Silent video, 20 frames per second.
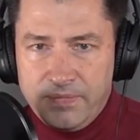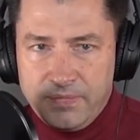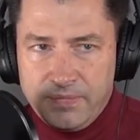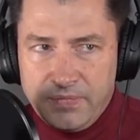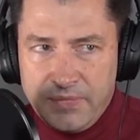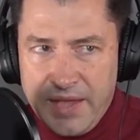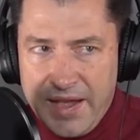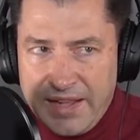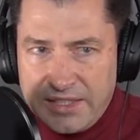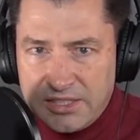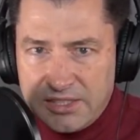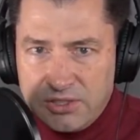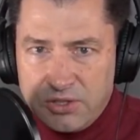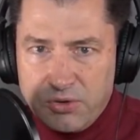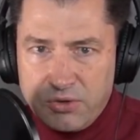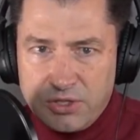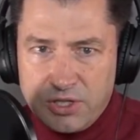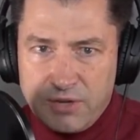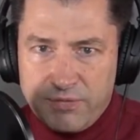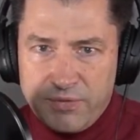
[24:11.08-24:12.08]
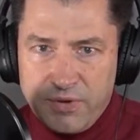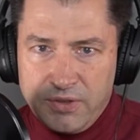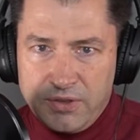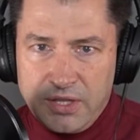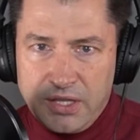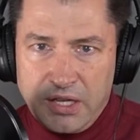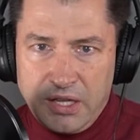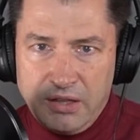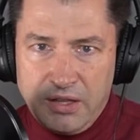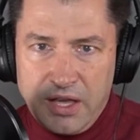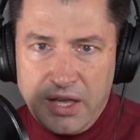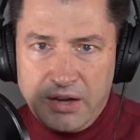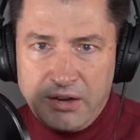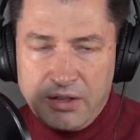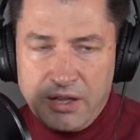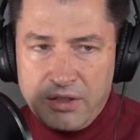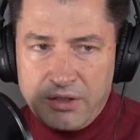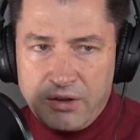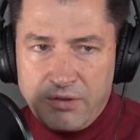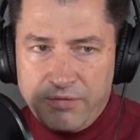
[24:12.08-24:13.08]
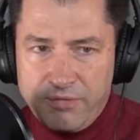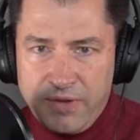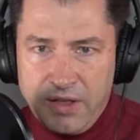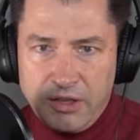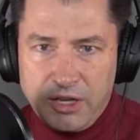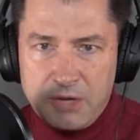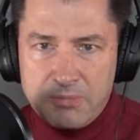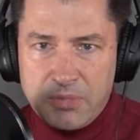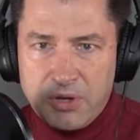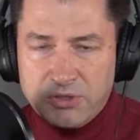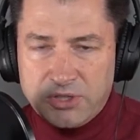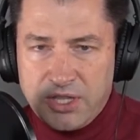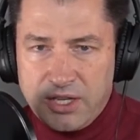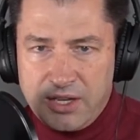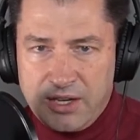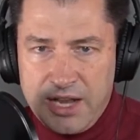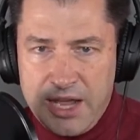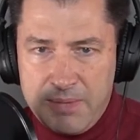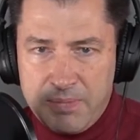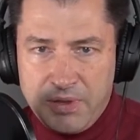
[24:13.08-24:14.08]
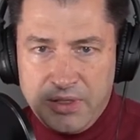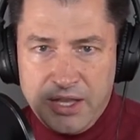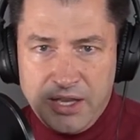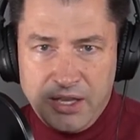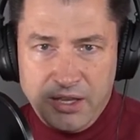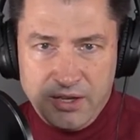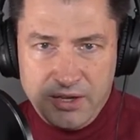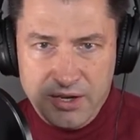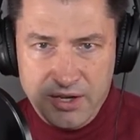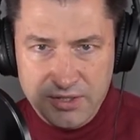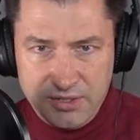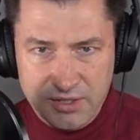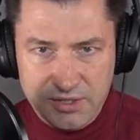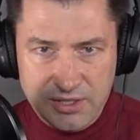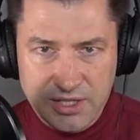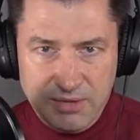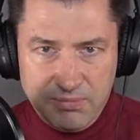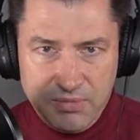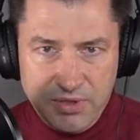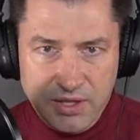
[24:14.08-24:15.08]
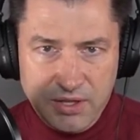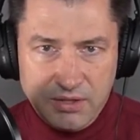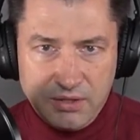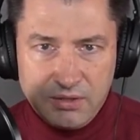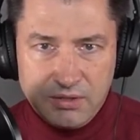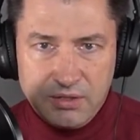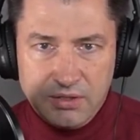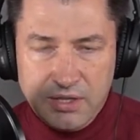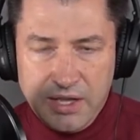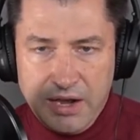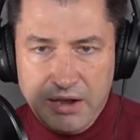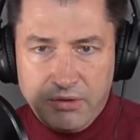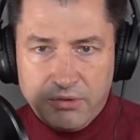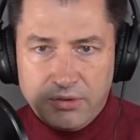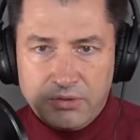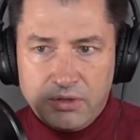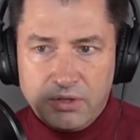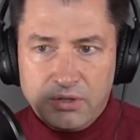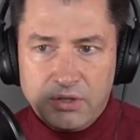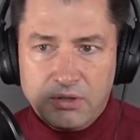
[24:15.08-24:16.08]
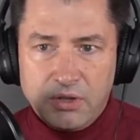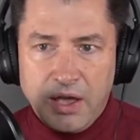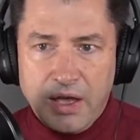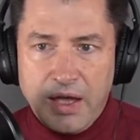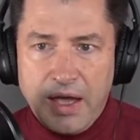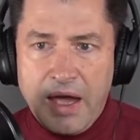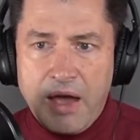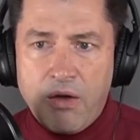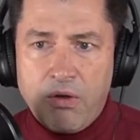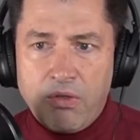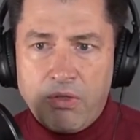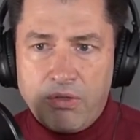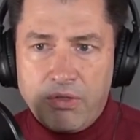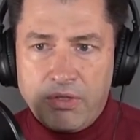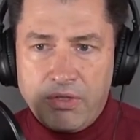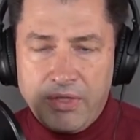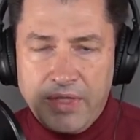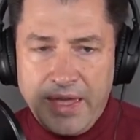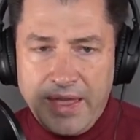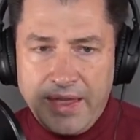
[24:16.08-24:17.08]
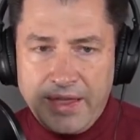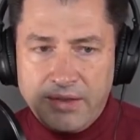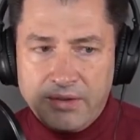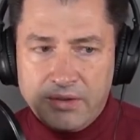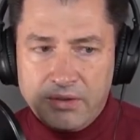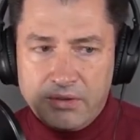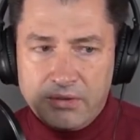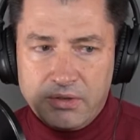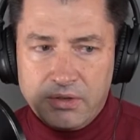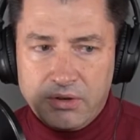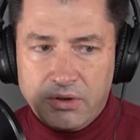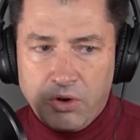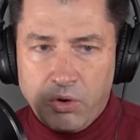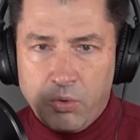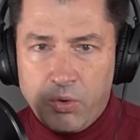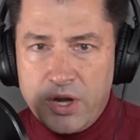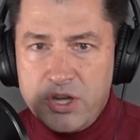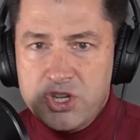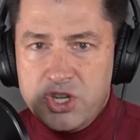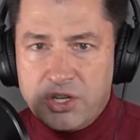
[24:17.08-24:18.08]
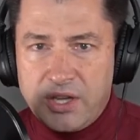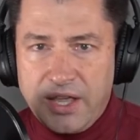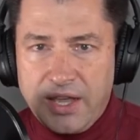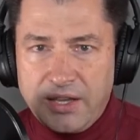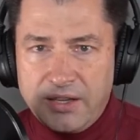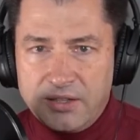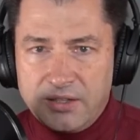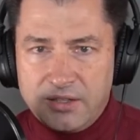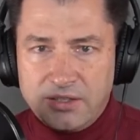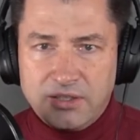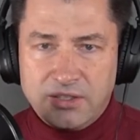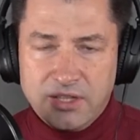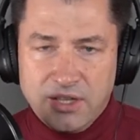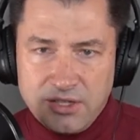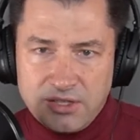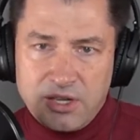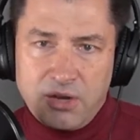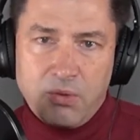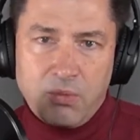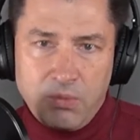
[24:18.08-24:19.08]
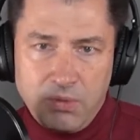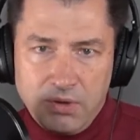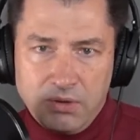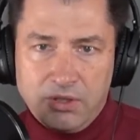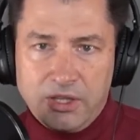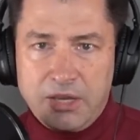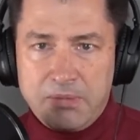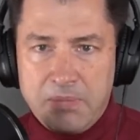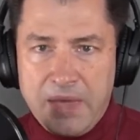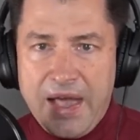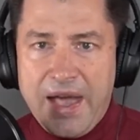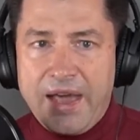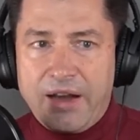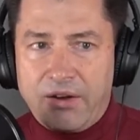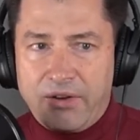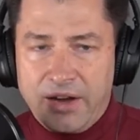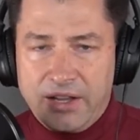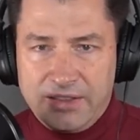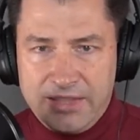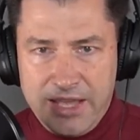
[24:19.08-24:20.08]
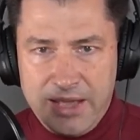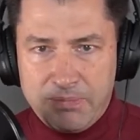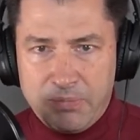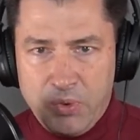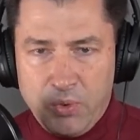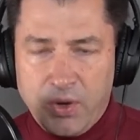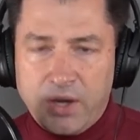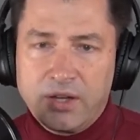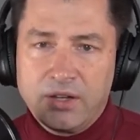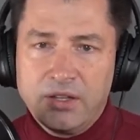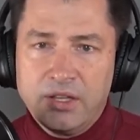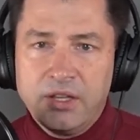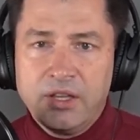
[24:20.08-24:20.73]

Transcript: That's no different than a lot of other failure modes that can happen that can cause the same thing. Now, how they originate doesn't really matter at that point.